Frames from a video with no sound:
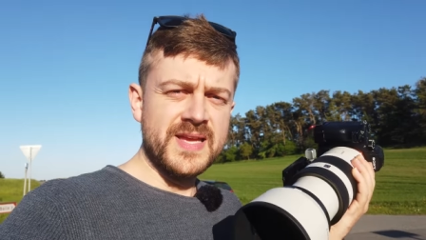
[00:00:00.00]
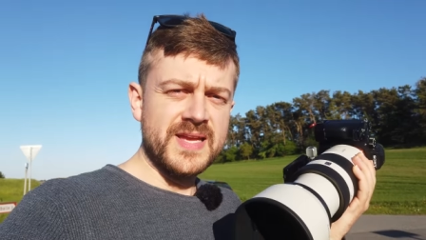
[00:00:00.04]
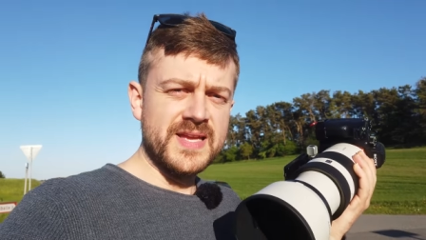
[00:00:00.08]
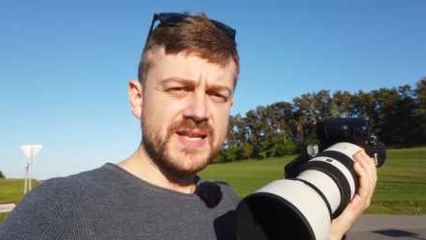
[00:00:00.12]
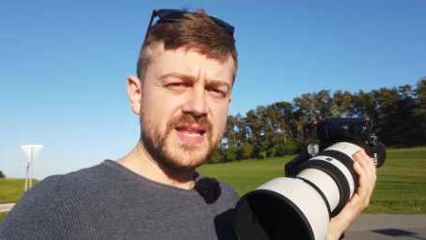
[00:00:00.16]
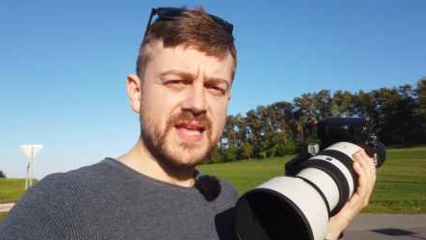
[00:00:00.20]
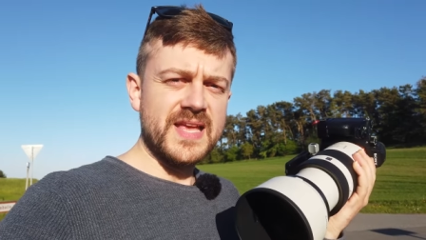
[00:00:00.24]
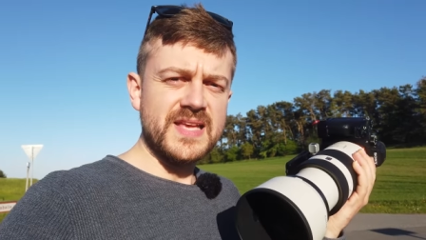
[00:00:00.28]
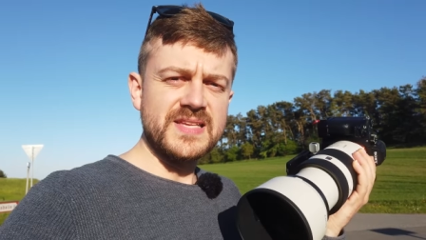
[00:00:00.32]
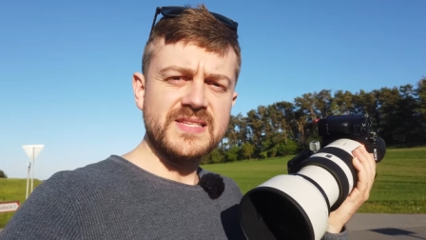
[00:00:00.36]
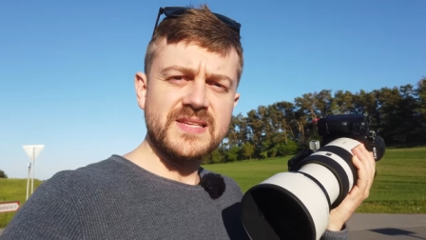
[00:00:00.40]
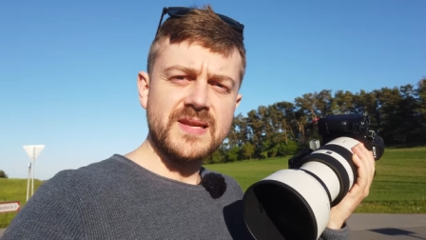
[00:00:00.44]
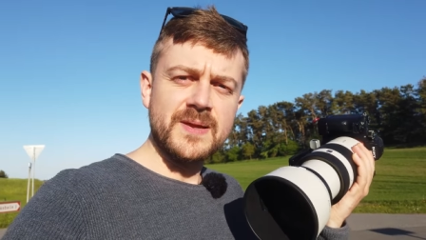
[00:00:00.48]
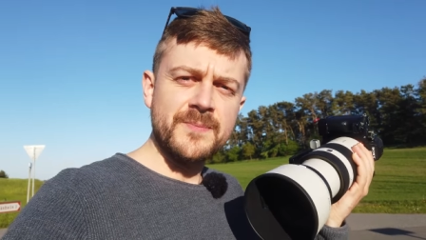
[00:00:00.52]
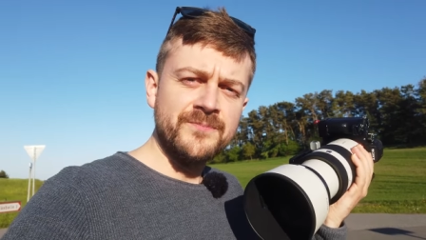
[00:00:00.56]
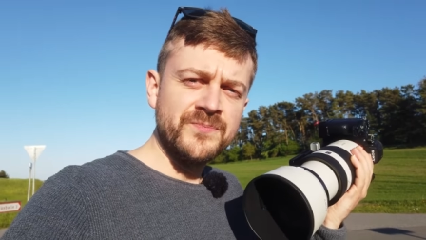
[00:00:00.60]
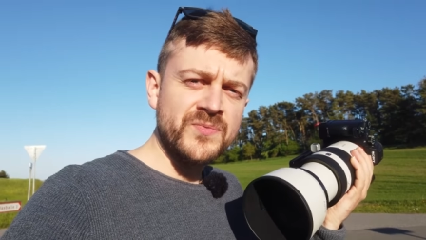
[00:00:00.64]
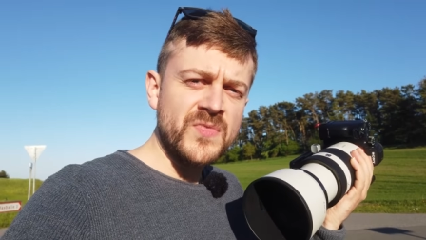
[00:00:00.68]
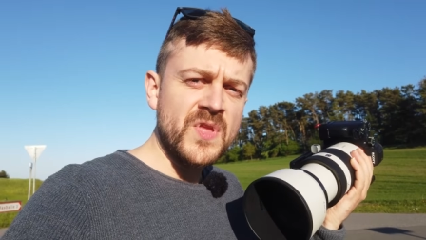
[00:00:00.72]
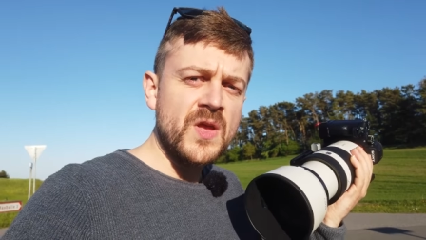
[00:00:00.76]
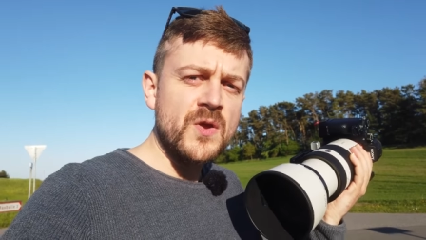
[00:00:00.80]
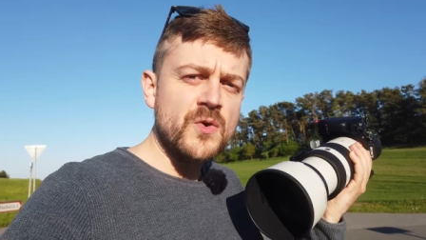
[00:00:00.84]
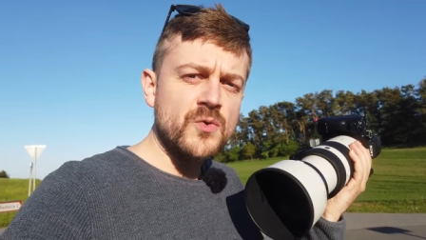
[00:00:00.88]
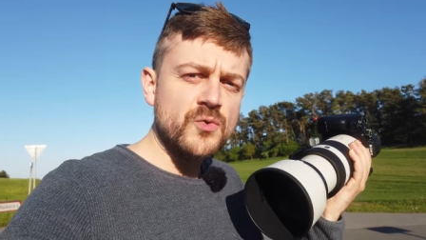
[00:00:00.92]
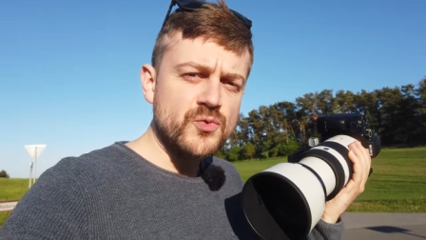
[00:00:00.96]
It has a
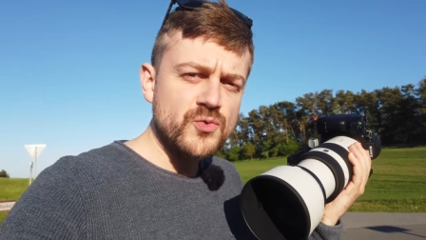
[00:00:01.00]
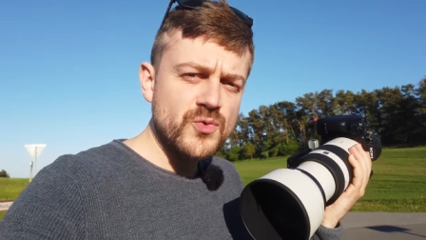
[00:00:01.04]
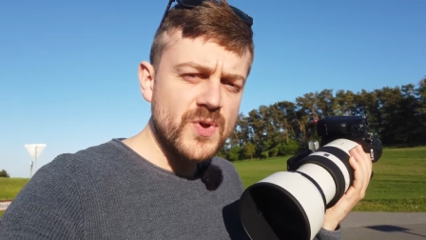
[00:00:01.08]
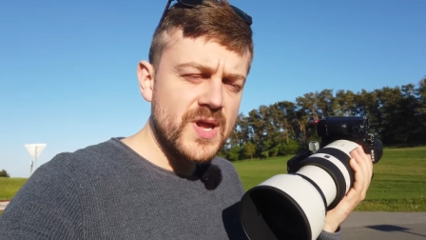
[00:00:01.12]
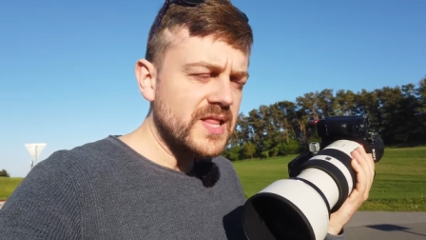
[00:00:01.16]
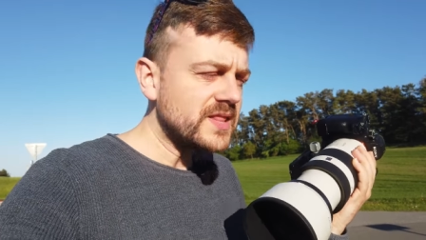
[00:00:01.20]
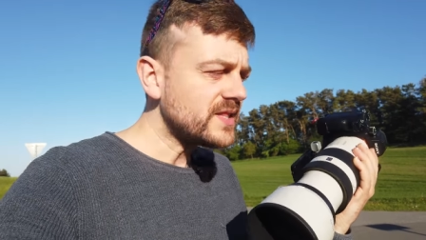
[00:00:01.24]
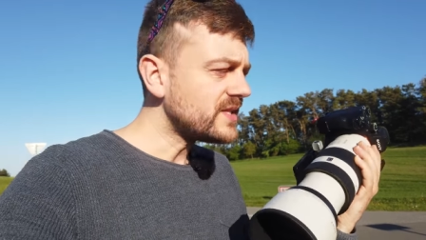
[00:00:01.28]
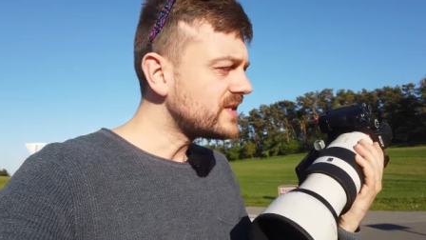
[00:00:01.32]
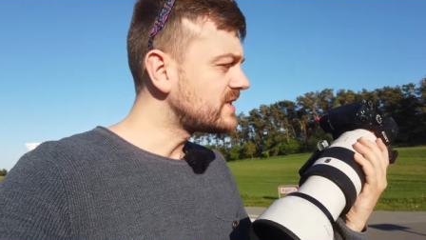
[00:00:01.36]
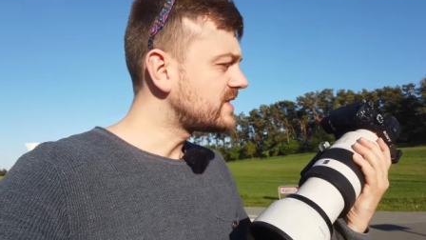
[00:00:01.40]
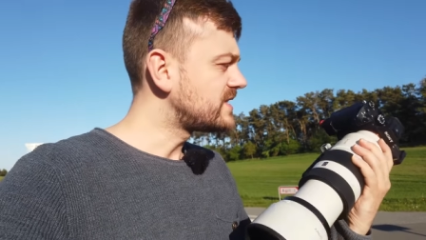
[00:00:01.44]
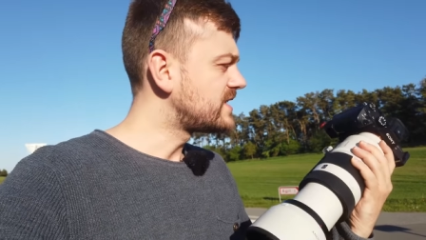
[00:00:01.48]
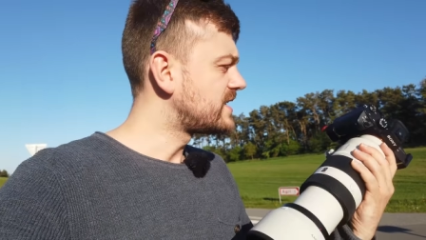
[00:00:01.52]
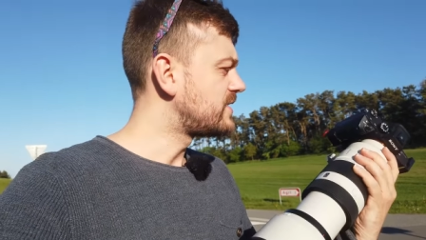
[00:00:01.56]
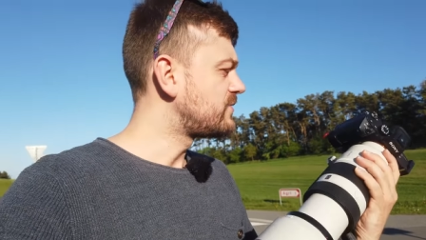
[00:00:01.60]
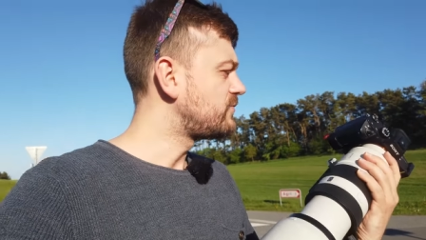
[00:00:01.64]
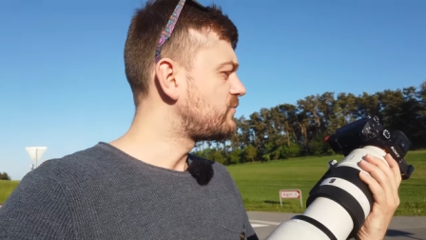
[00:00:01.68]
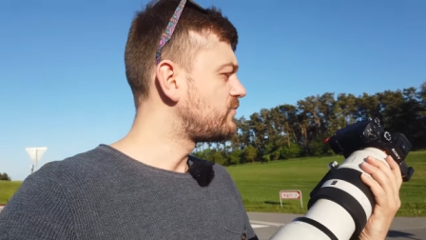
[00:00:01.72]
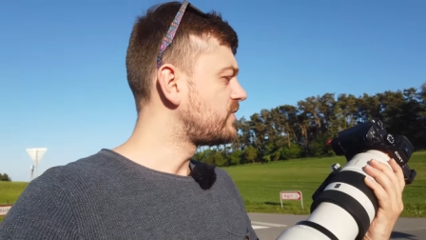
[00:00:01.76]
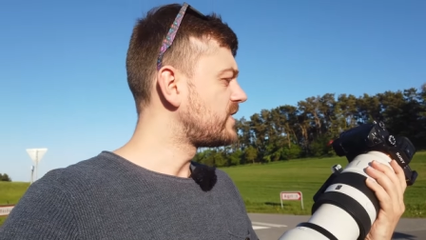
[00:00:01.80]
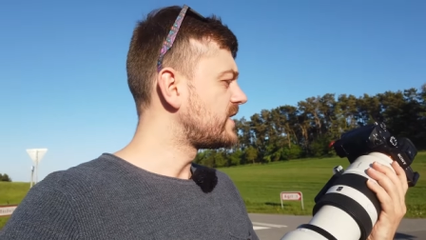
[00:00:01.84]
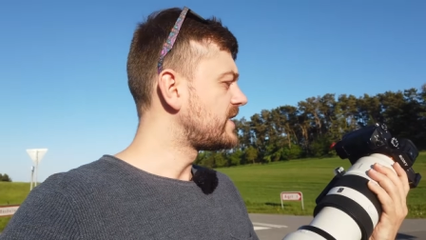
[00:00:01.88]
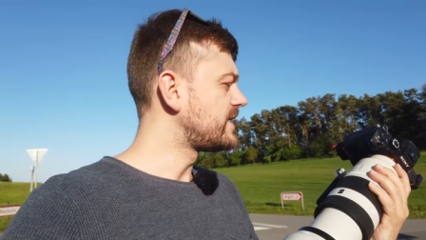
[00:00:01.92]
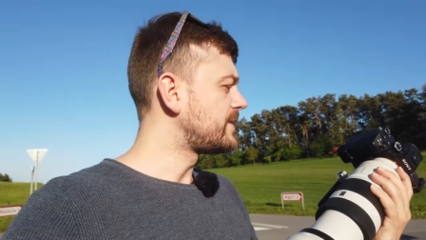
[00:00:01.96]

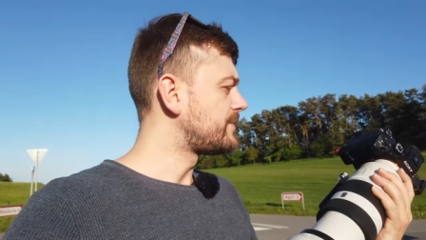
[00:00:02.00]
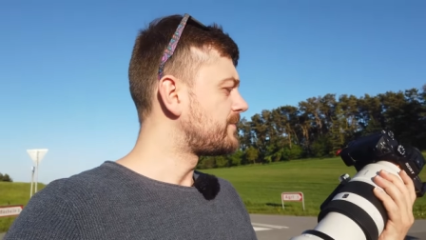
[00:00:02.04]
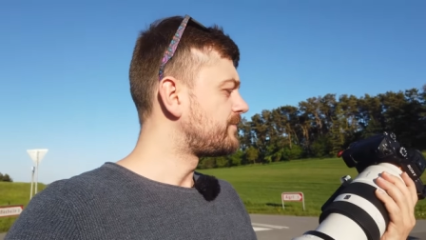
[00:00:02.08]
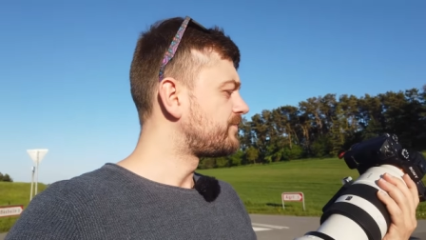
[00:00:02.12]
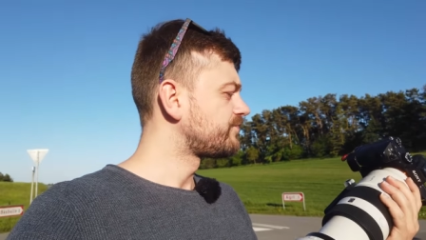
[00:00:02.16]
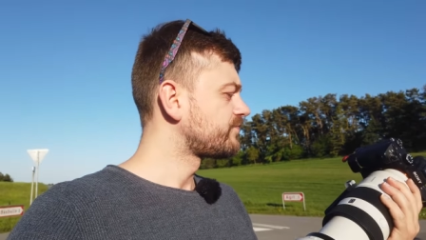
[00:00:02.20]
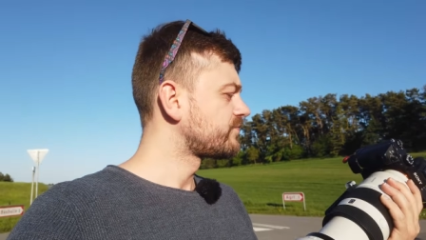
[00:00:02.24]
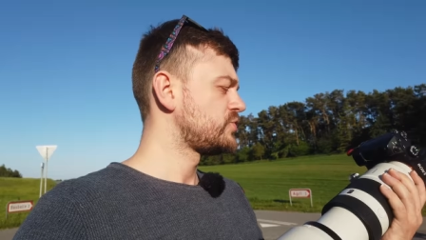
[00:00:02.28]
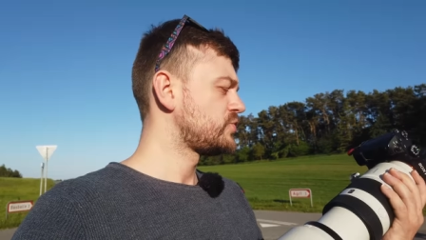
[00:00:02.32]
relatively